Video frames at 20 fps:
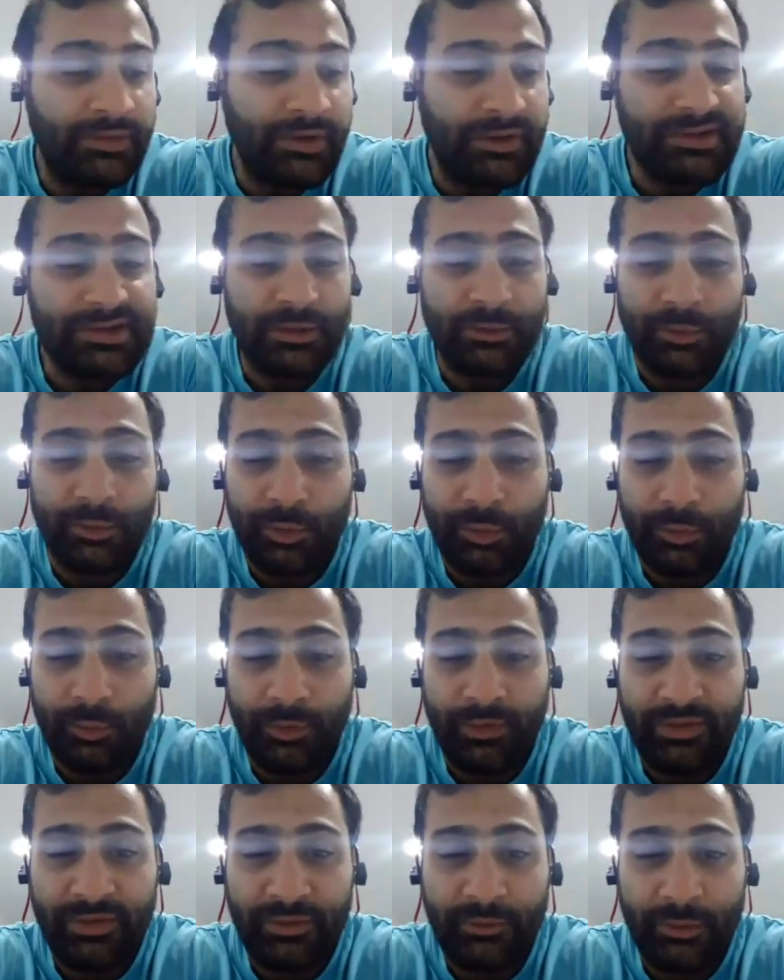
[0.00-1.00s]
is a rule
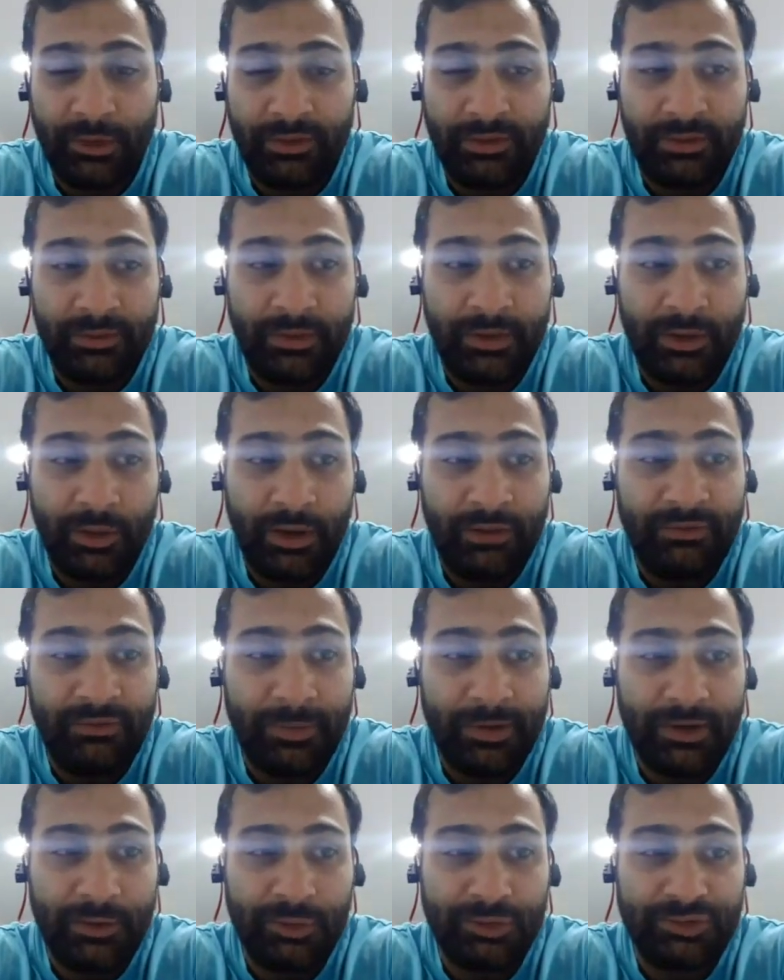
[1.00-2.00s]
with
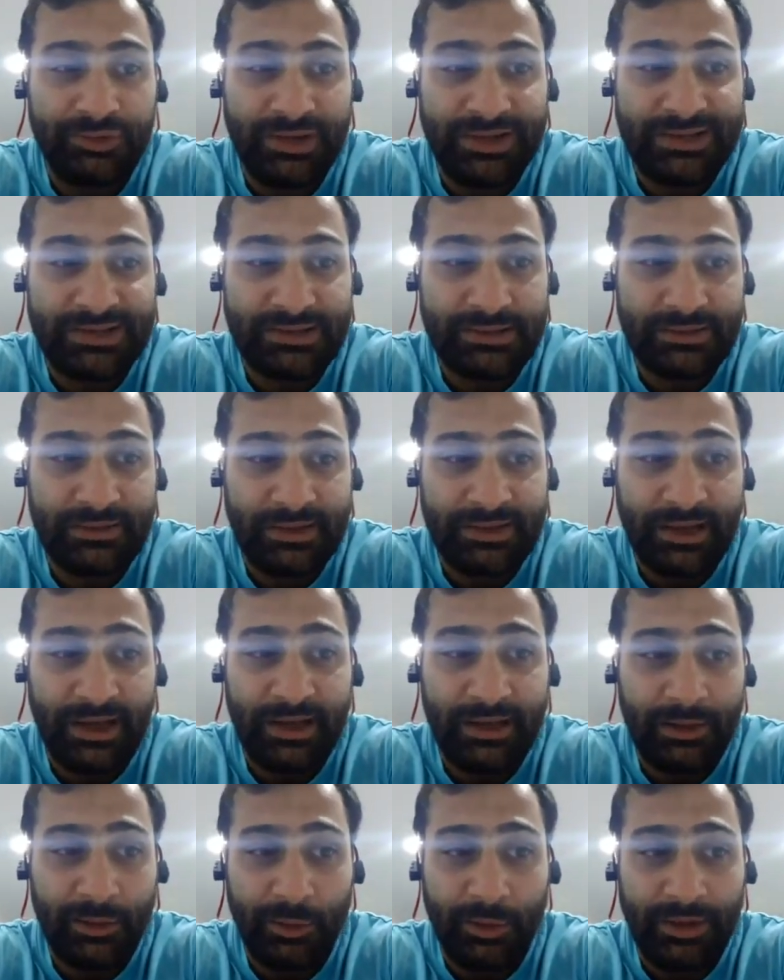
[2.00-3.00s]
everybody who drinks that
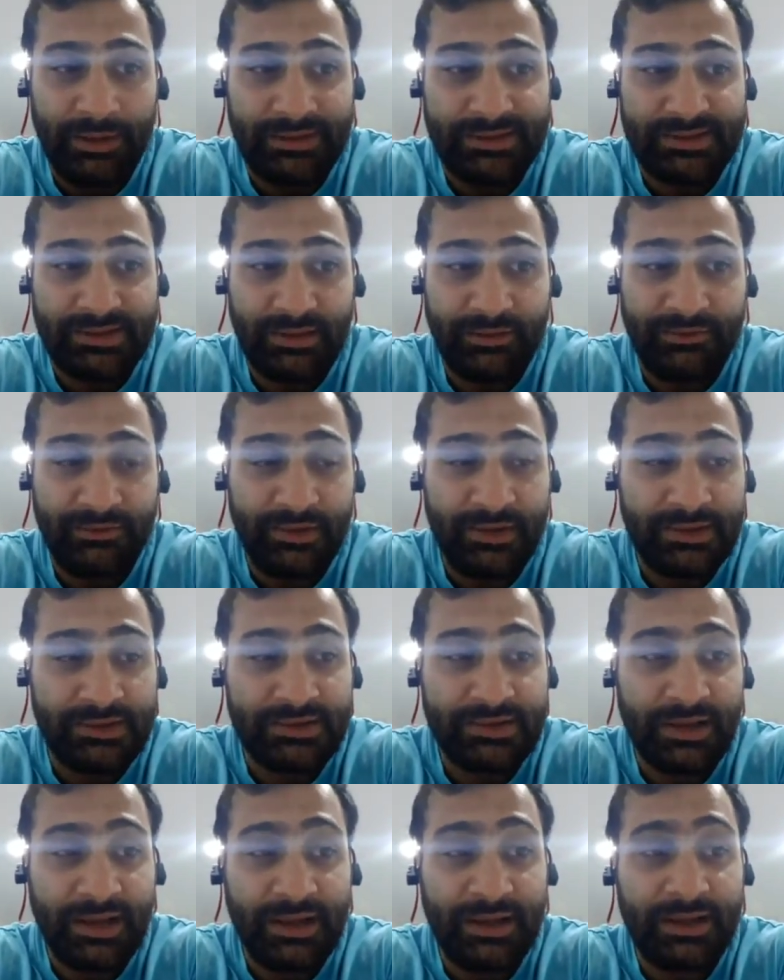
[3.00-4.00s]
I know and stuff,
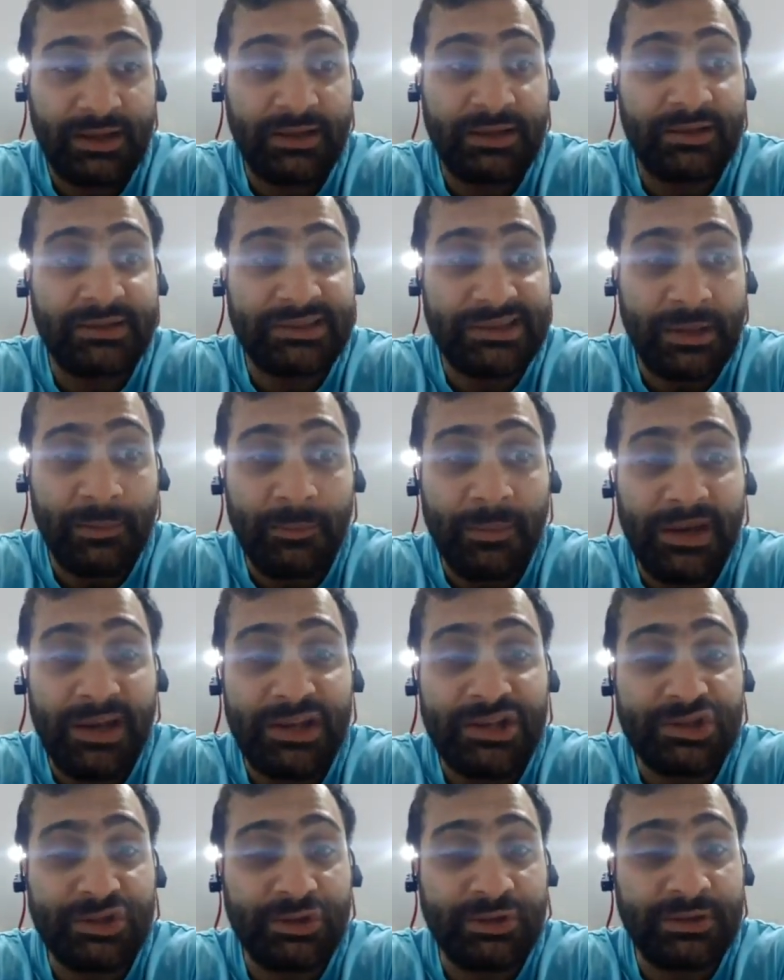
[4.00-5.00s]
is like,
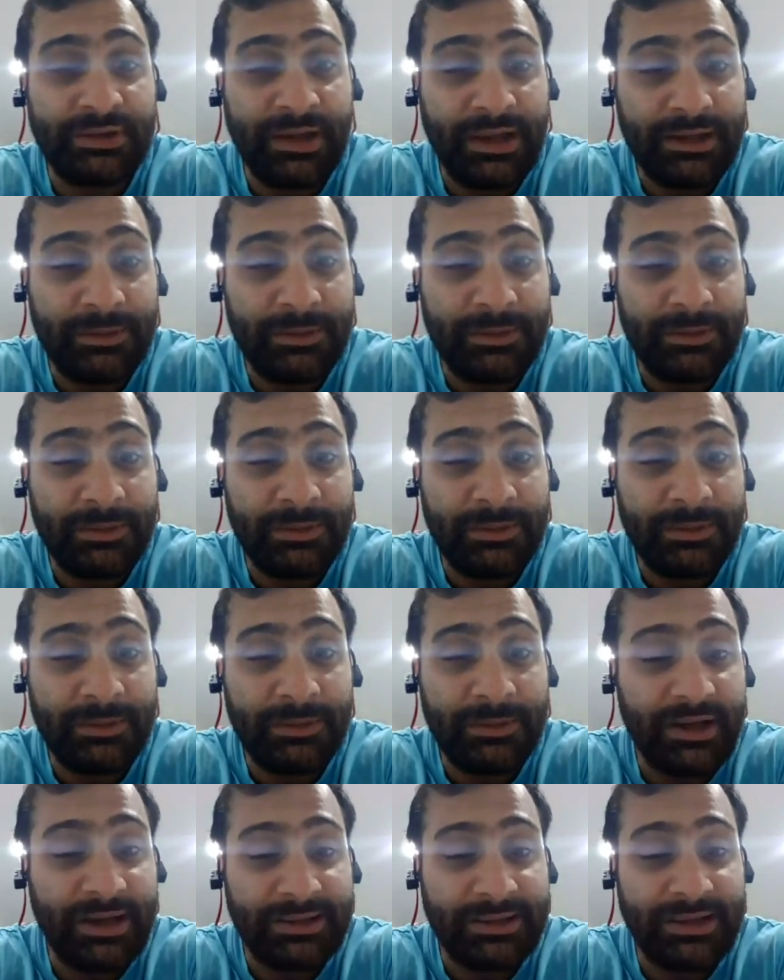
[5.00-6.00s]
somebody should not be
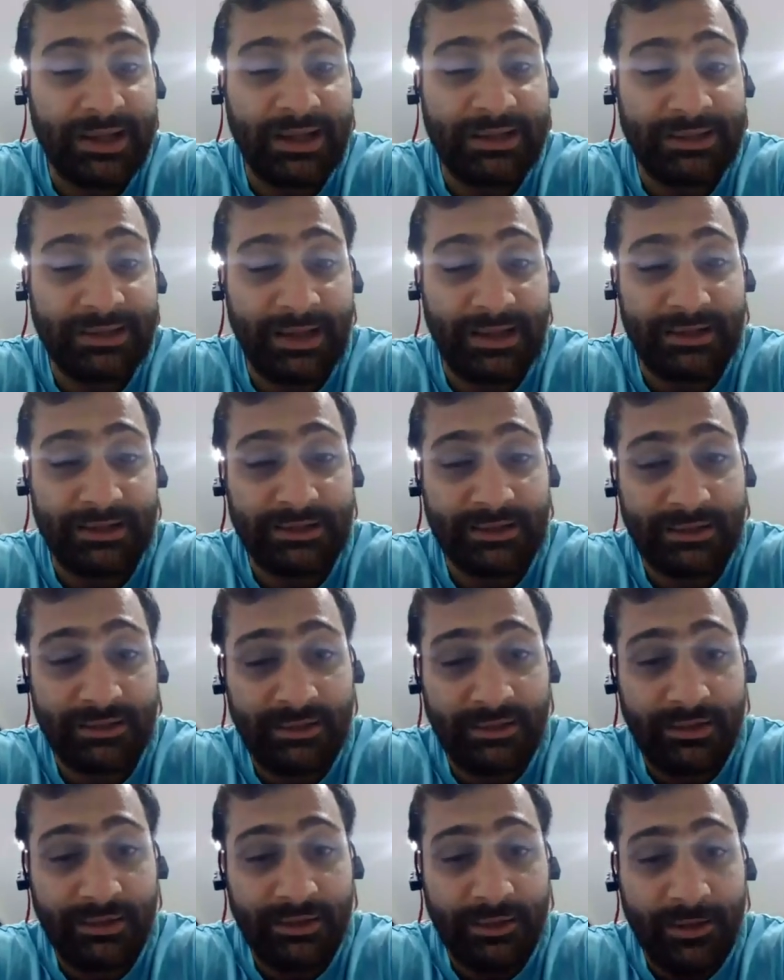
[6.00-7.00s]
drunk at that night.
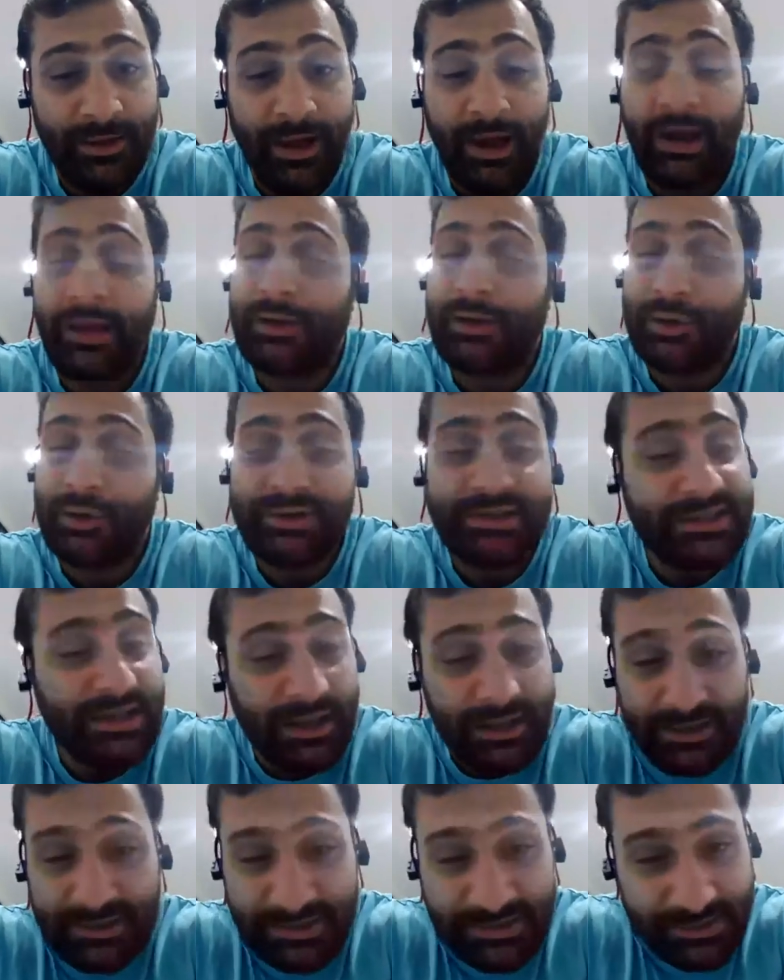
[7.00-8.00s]
I know it
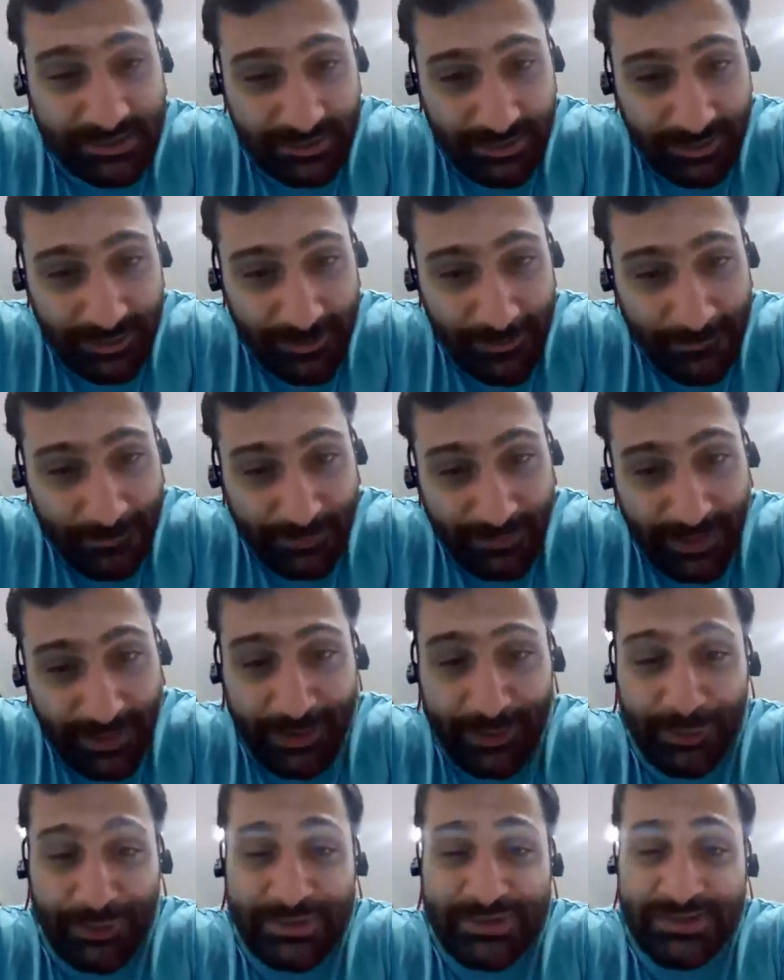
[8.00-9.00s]
sucks,
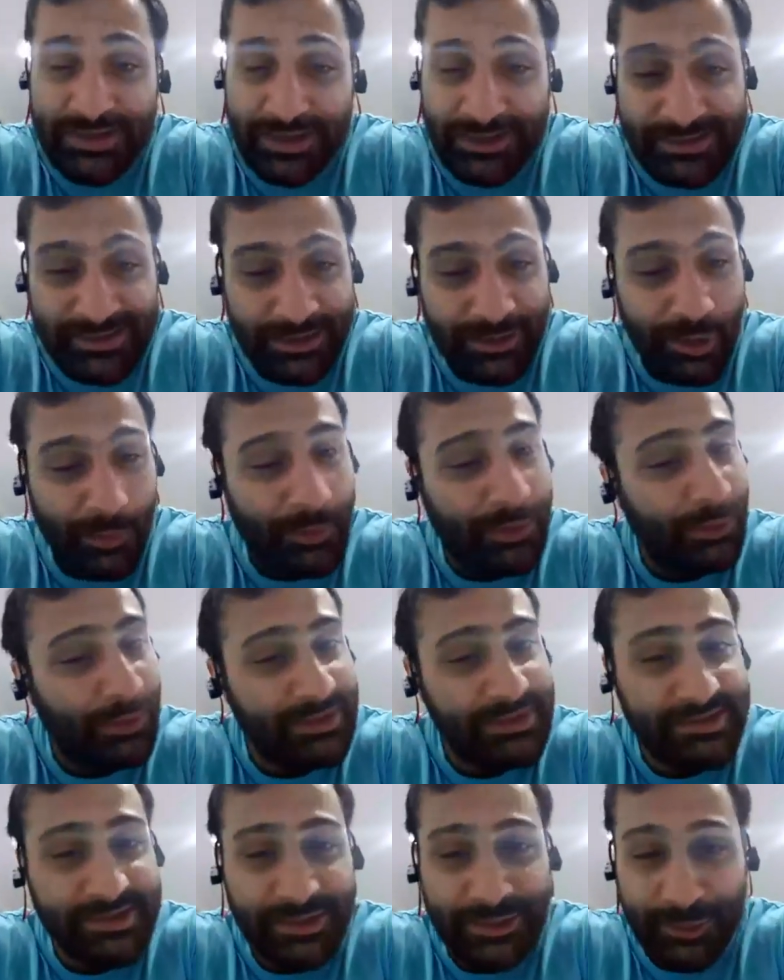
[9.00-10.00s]
and nobody
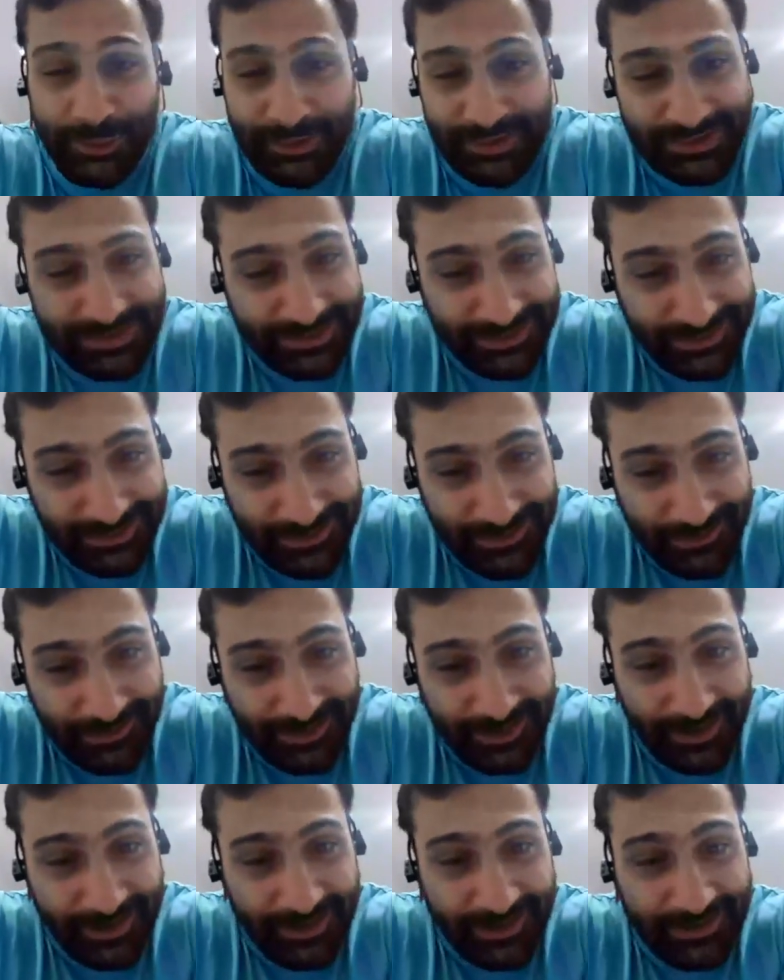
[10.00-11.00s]
wants to do it.
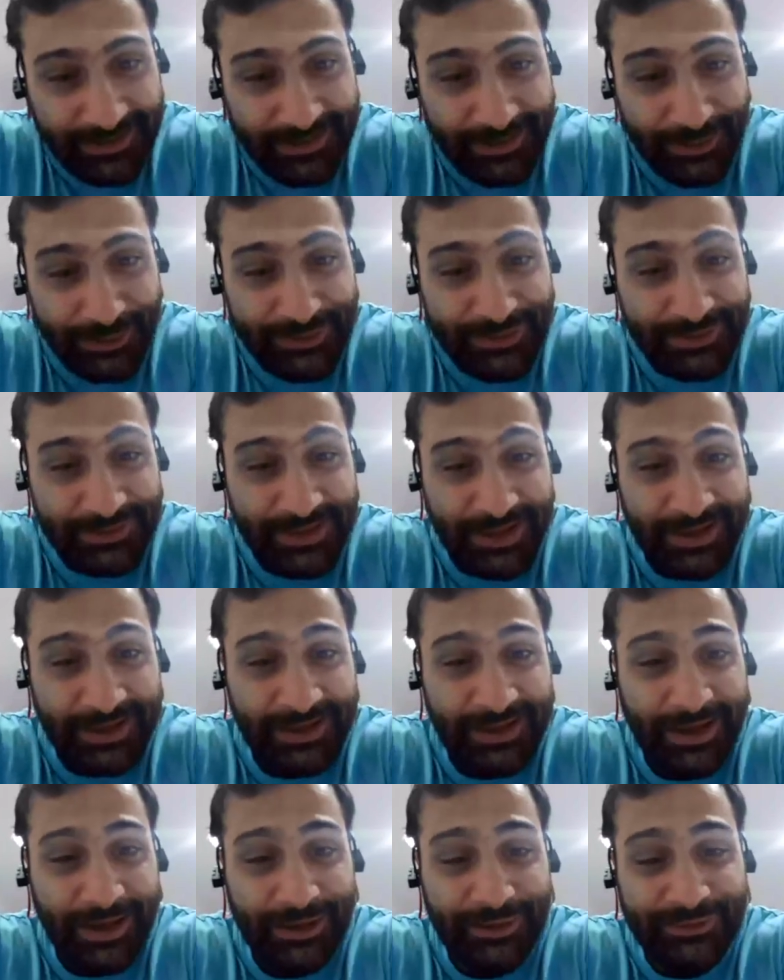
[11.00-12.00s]
Yeah, to
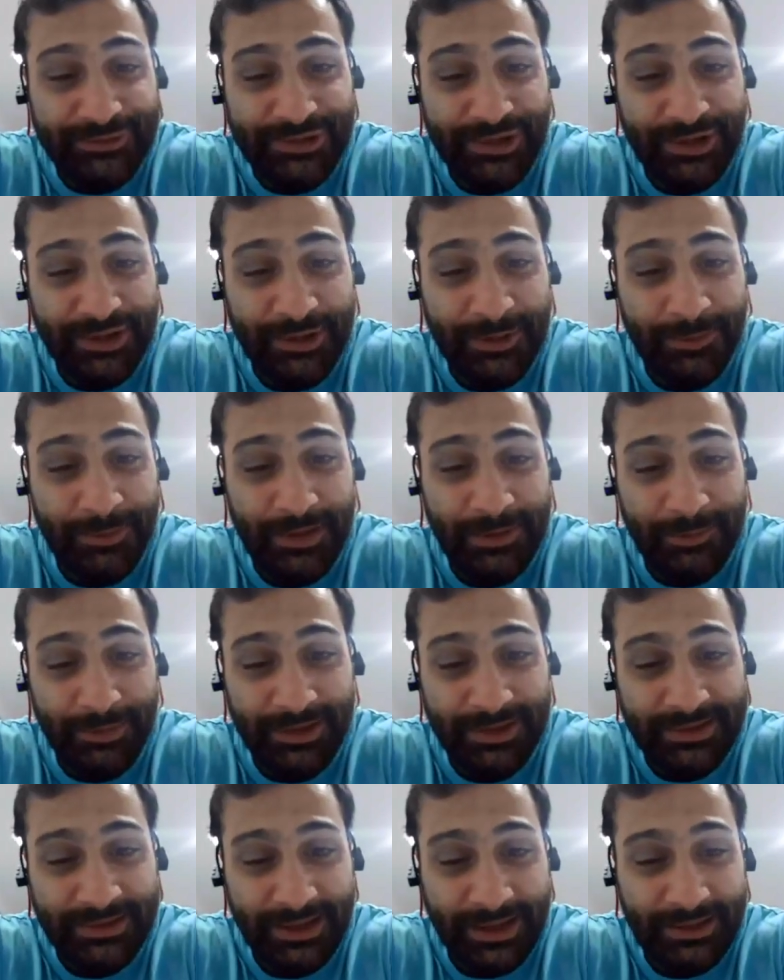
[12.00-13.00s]
taking care of drunken
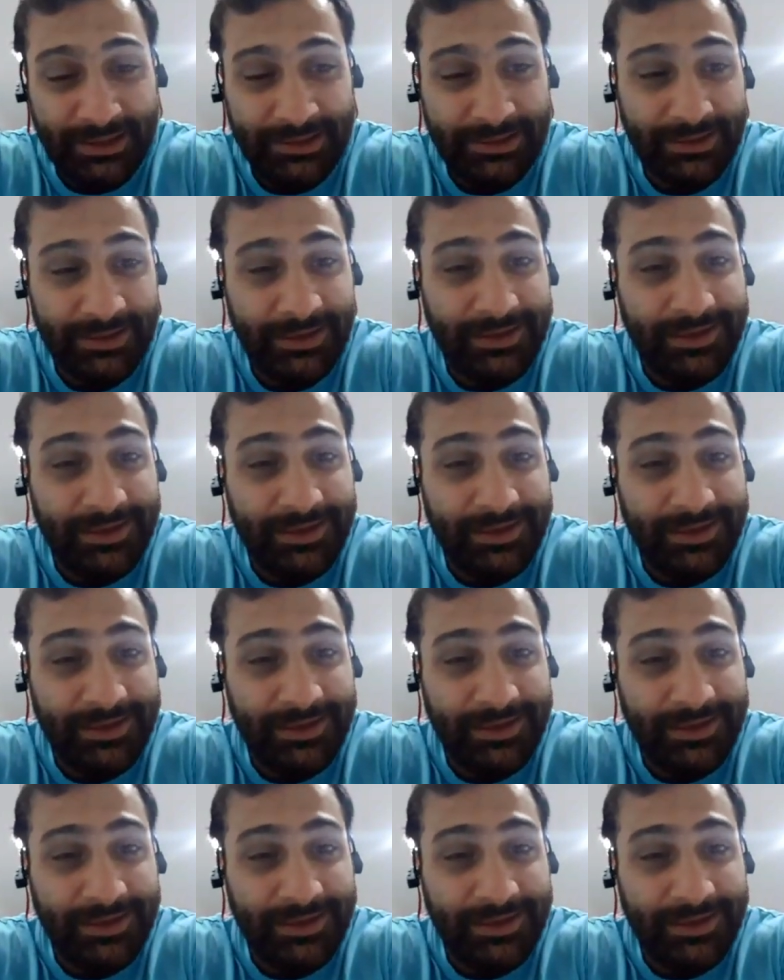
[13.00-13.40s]
people at night.